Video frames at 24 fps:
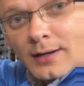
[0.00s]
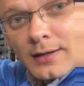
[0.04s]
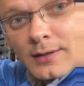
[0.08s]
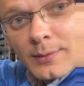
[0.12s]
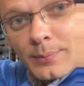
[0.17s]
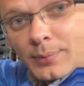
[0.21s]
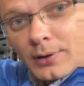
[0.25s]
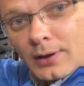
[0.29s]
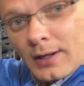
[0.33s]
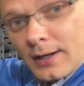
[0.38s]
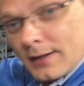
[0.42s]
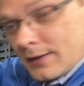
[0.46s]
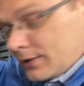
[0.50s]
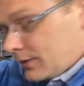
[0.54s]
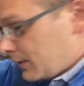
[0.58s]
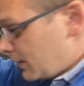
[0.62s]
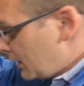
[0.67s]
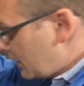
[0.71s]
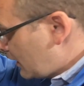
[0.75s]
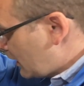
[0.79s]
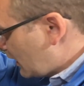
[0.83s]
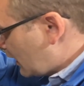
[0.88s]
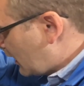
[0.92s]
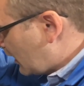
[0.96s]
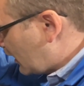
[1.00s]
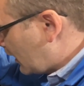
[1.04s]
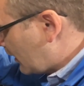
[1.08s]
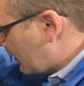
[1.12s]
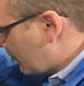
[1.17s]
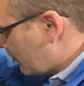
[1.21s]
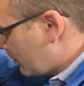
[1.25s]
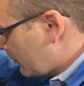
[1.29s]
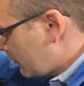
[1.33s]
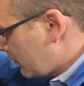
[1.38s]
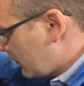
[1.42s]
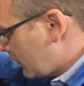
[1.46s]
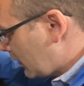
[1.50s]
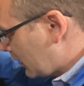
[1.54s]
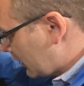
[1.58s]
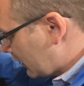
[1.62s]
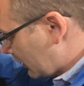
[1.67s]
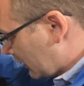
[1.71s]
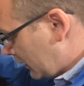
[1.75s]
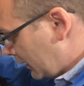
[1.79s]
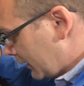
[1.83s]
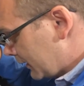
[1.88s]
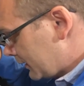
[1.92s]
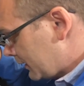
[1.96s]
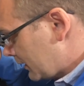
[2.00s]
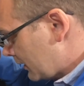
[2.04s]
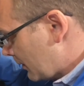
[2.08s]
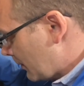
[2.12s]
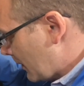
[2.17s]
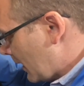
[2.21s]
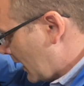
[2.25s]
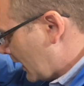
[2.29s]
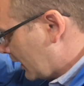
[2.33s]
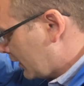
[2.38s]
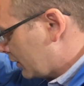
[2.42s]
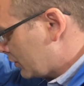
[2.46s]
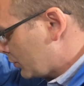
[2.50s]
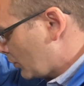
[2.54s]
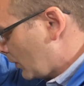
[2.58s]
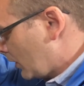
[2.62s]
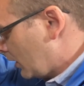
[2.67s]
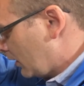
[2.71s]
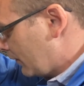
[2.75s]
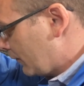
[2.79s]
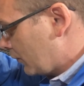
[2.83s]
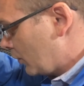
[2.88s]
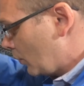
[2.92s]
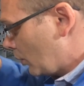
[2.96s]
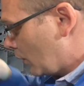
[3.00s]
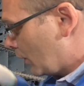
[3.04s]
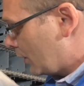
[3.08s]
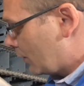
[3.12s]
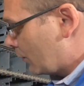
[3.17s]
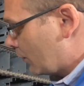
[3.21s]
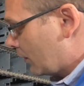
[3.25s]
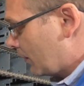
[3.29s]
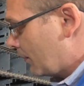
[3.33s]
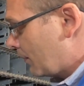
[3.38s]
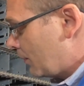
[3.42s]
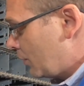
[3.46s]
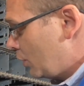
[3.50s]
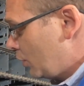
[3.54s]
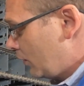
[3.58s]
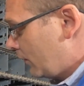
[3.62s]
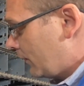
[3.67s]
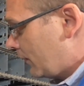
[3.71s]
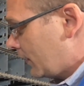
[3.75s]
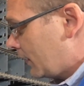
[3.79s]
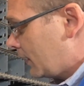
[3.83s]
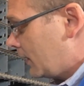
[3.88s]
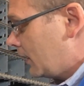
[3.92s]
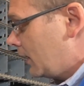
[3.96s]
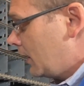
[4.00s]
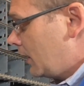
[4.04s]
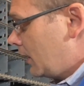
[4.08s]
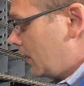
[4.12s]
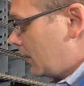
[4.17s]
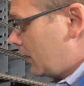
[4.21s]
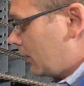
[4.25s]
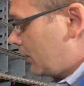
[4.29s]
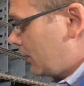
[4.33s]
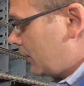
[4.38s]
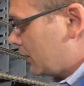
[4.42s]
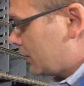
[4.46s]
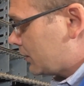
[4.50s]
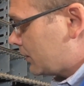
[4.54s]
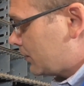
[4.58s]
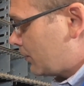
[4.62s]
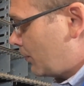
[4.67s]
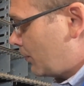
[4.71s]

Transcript: into place, and it clicked in the back as well. If you want to remove it, this